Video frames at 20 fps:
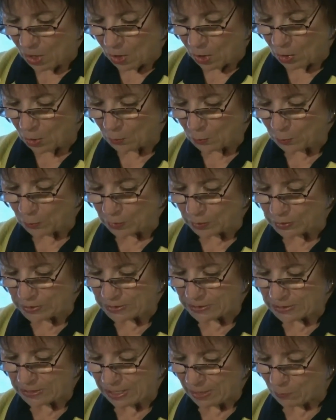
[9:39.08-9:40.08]
Her
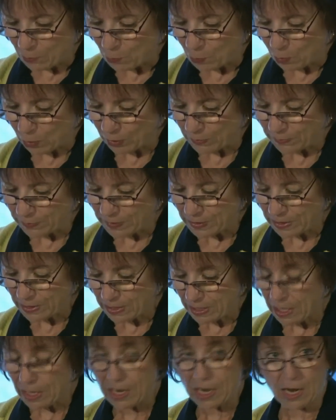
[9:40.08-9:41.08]
words and warmth,
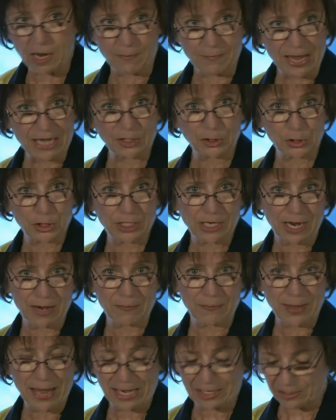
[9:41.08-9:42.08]
as she
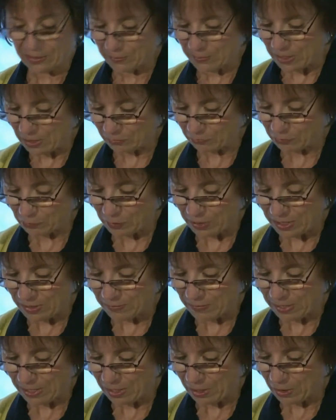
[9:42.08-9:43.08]
got back to me through
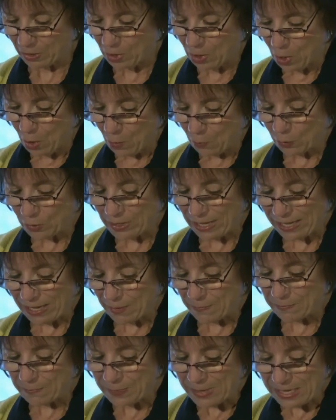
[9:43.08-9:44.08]
email, were like
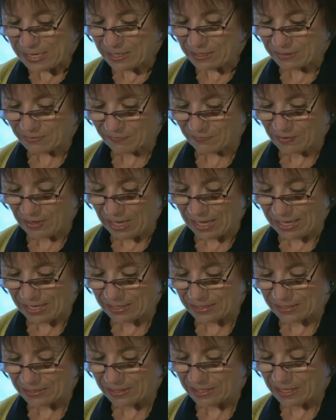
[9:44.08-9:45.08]
a beacon of
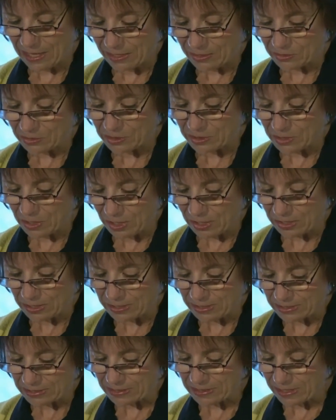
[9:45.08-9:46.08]
light in the utter
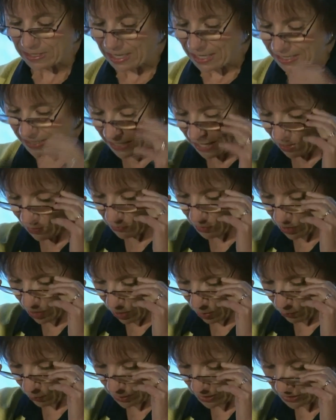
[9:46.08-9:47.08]
darkness that I now
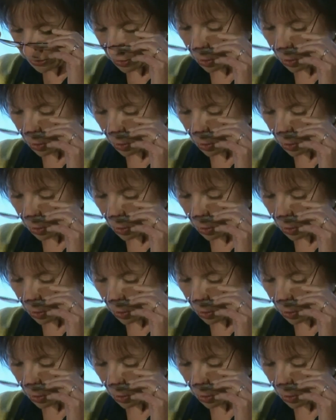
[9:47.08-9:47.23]
know is